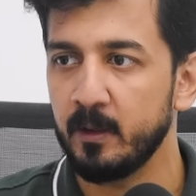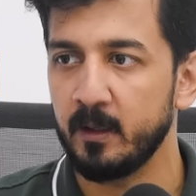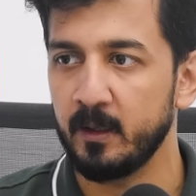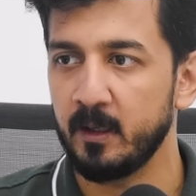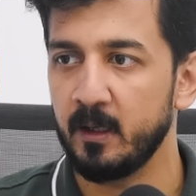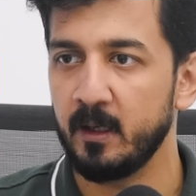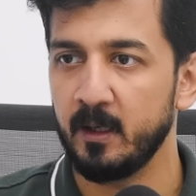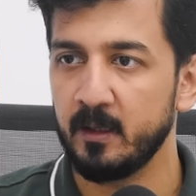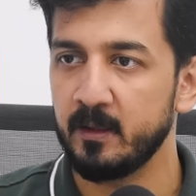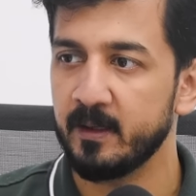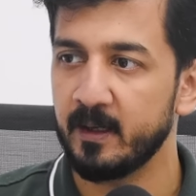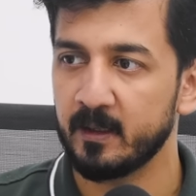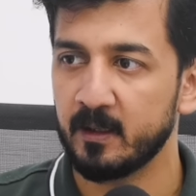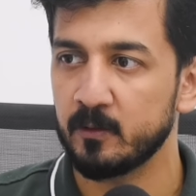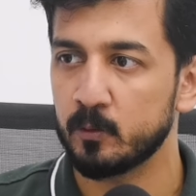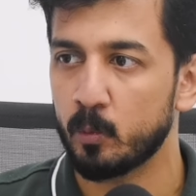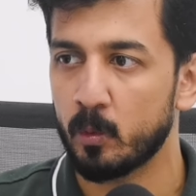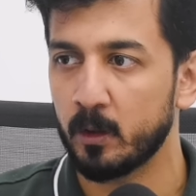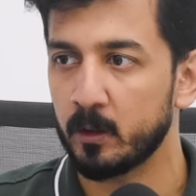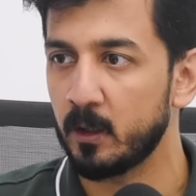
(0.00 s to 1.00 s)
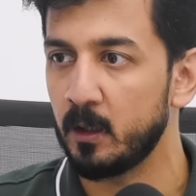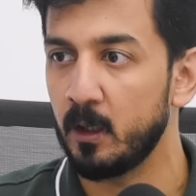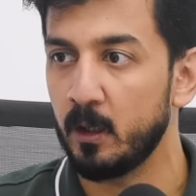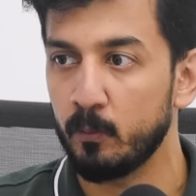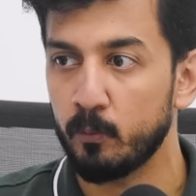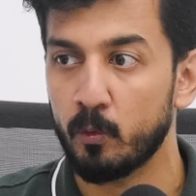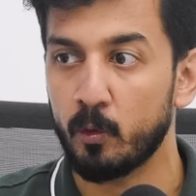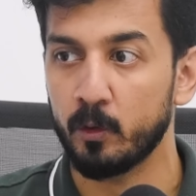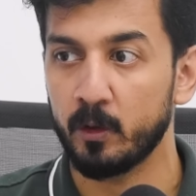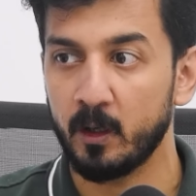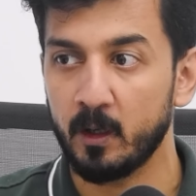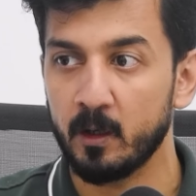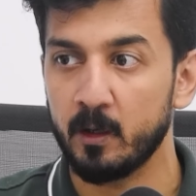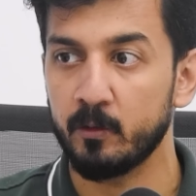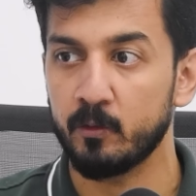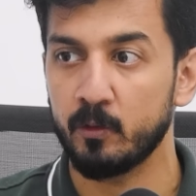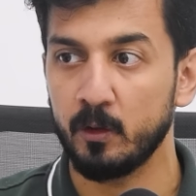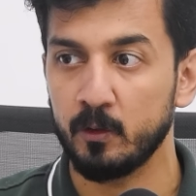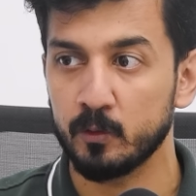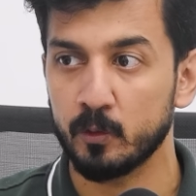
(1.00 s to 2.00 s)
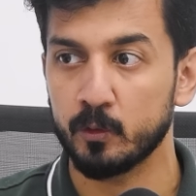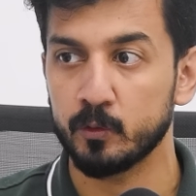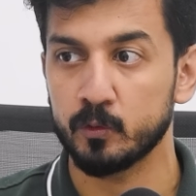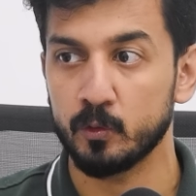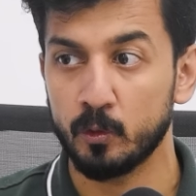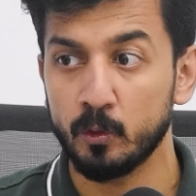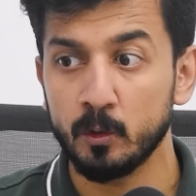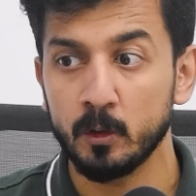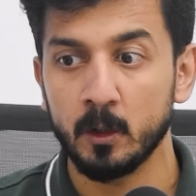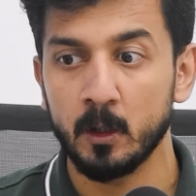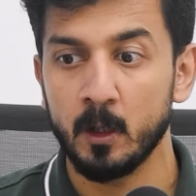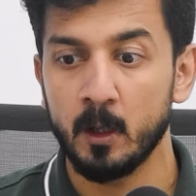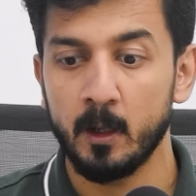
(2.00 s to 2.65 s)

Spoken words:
INTECH is working in 40 countries or so,